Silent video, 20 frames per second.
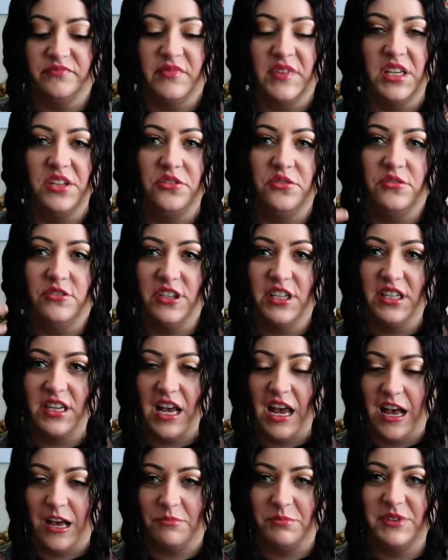Union
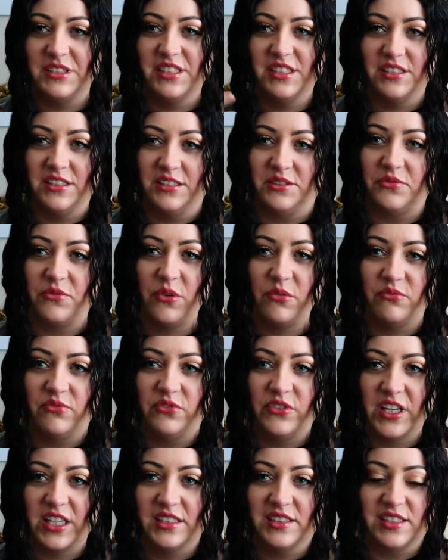happens in different
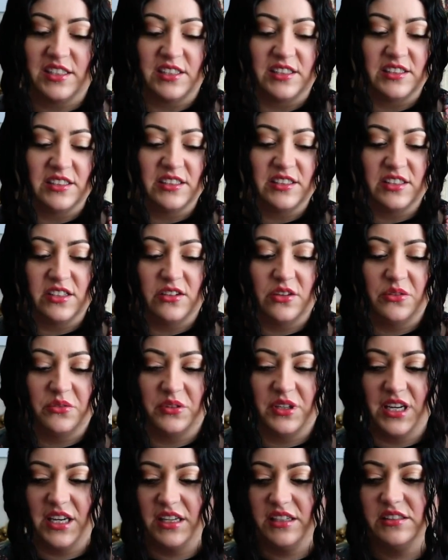phases,
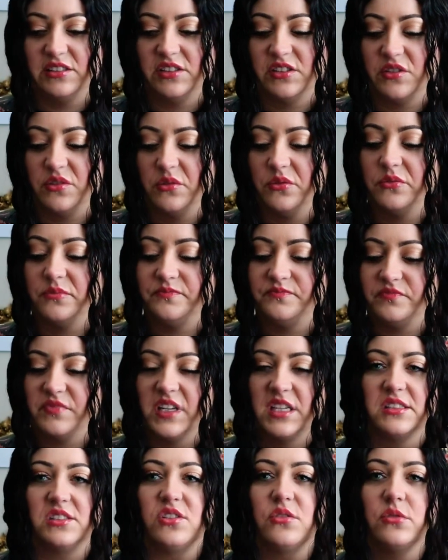okay? So
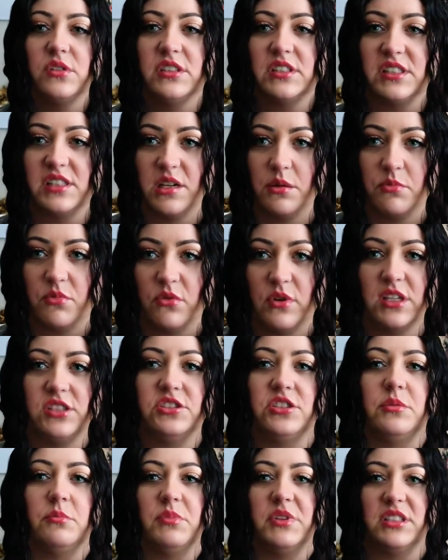does
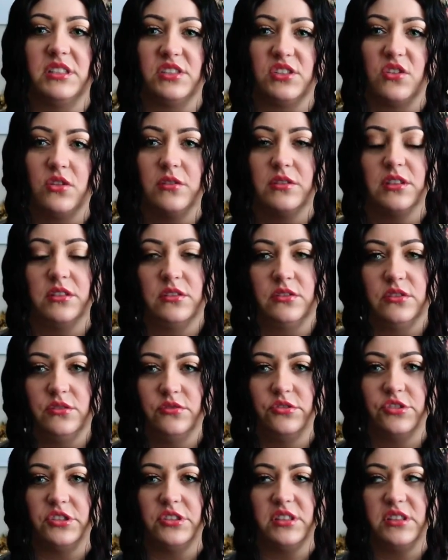separation, but it's all
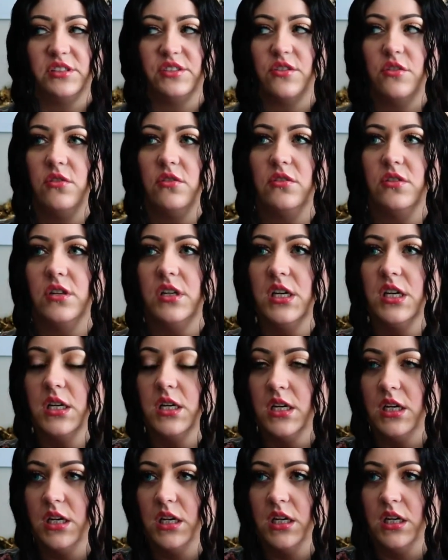illusion. It's all,
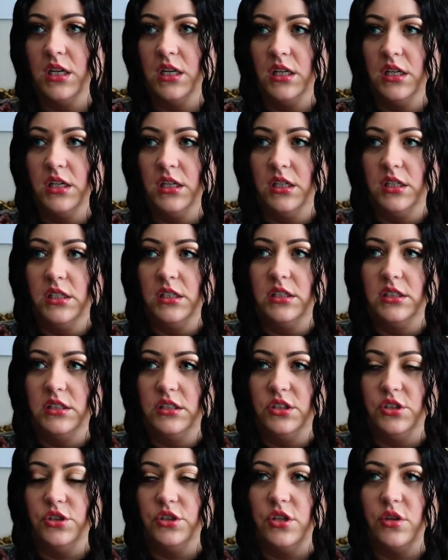
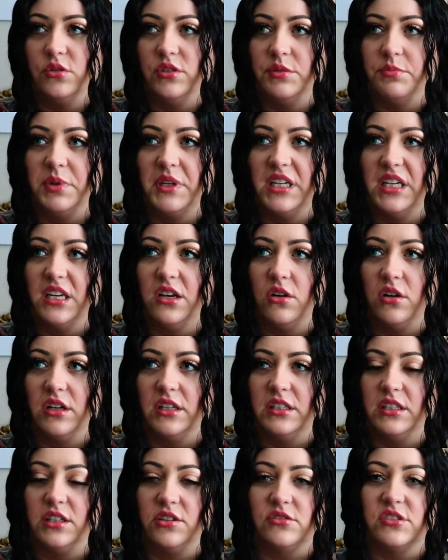you know, depending
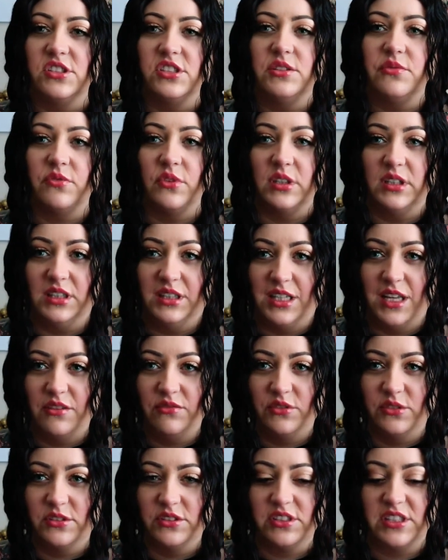on, there's different
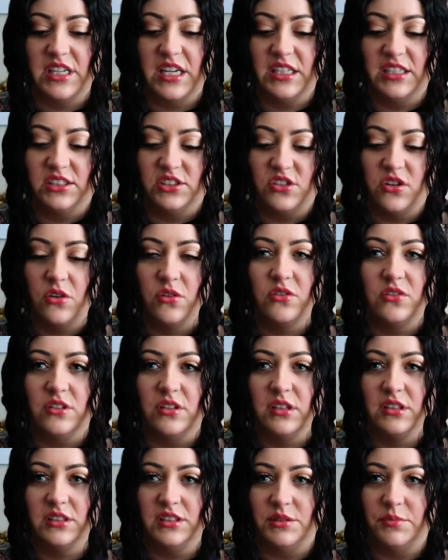levels, and it's
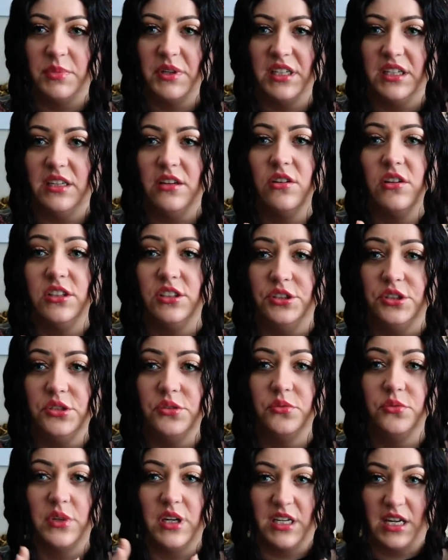all depending on
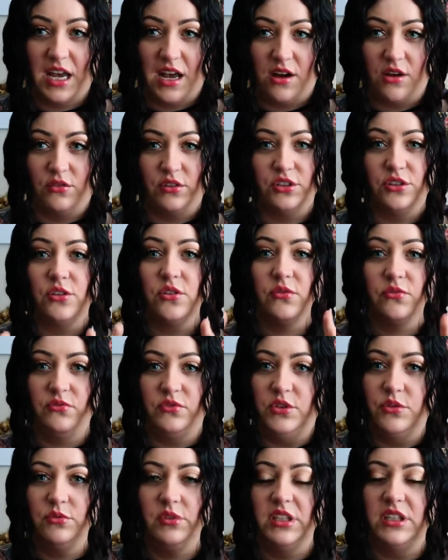you and how you're
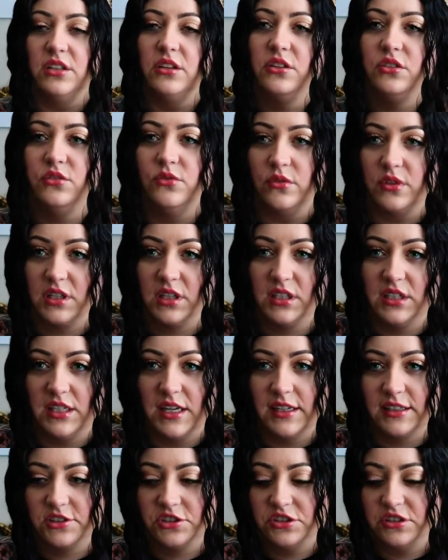viewing your
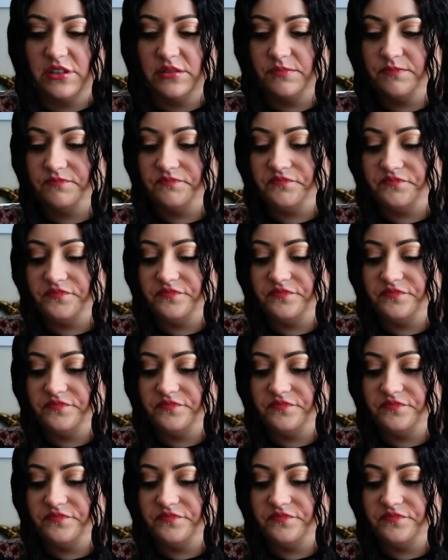connection